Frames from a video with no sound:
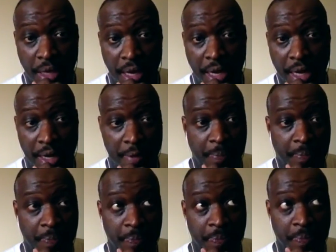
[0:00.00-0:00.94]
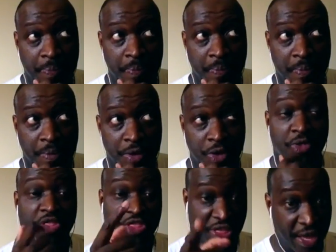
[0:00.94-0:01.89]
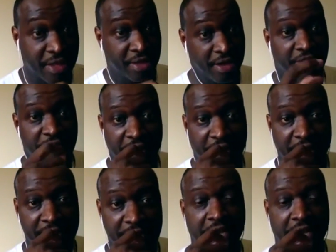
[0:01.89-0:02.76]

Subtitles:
you think they're your friends,